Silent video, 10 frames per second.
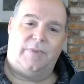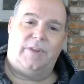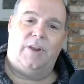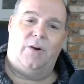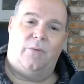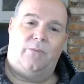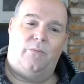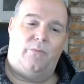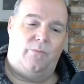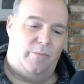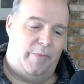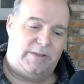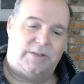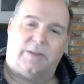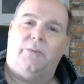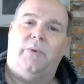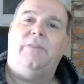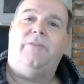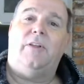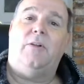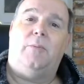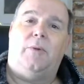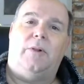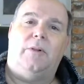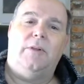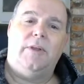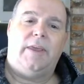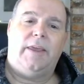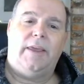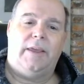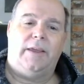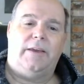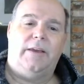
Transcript: you know, basically refillable ink